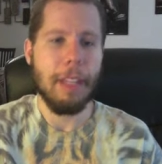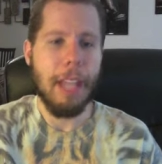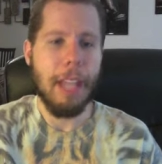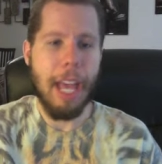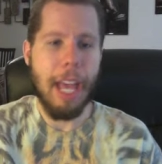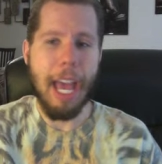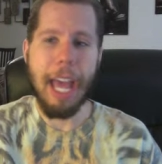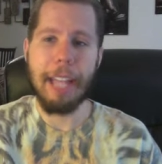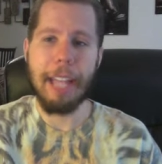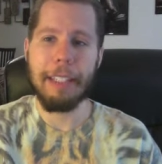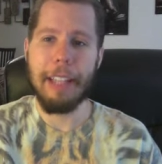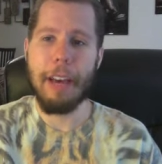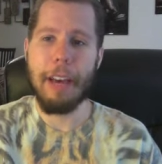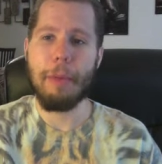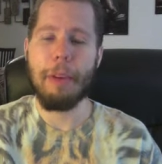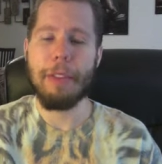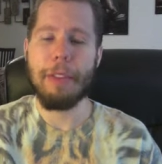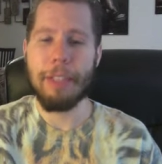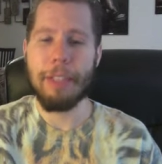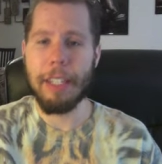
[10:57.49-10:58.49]
and
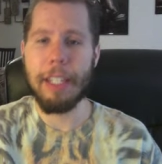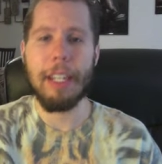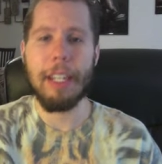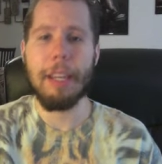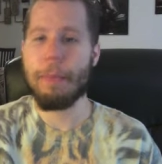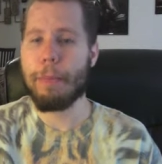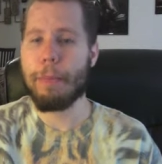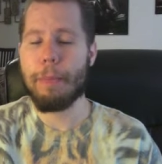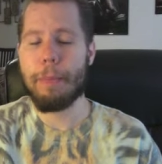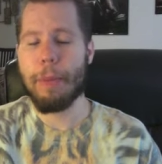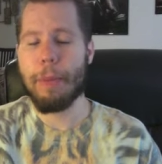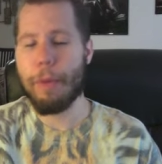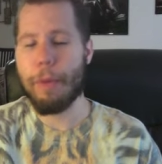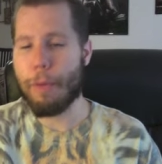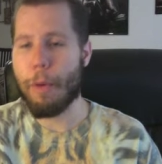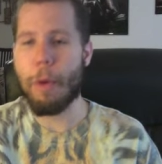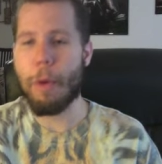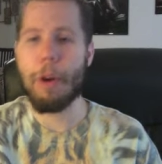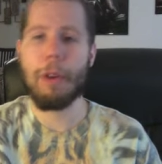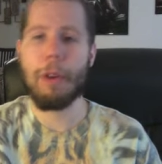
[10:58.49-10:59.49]
uh, we've seen it
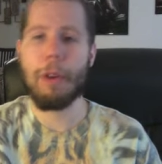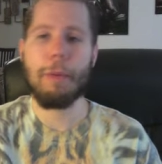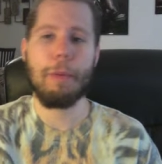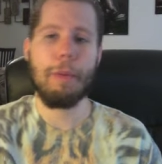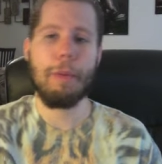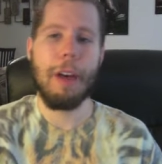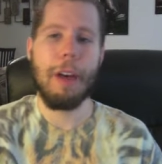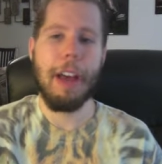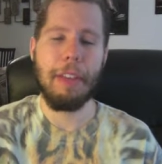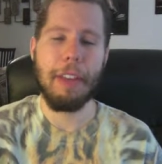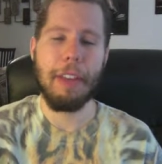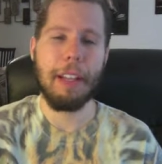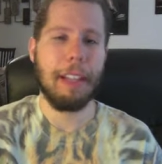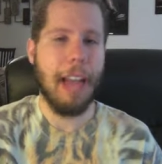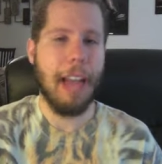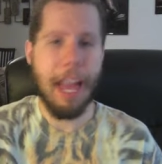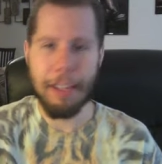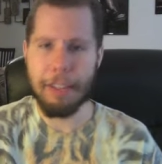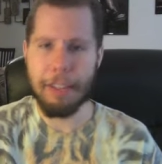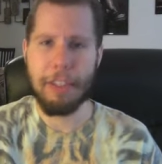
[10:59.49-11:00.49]
before. I think
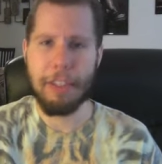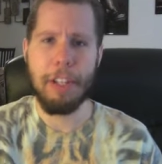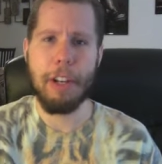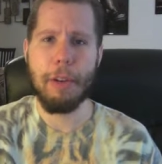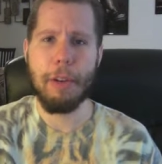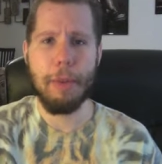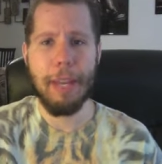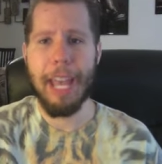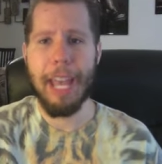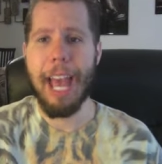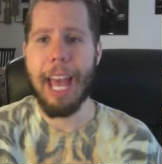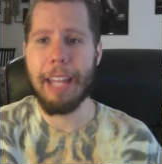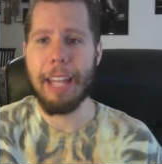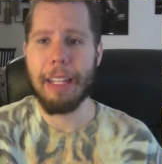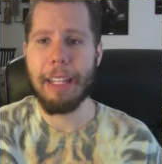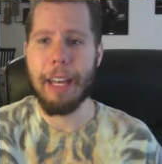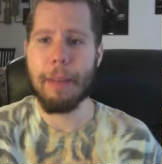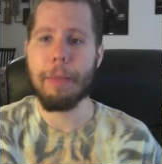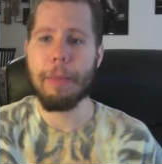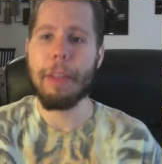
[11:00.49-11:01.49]
last year we
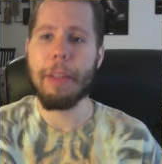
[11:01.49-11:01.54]
had um,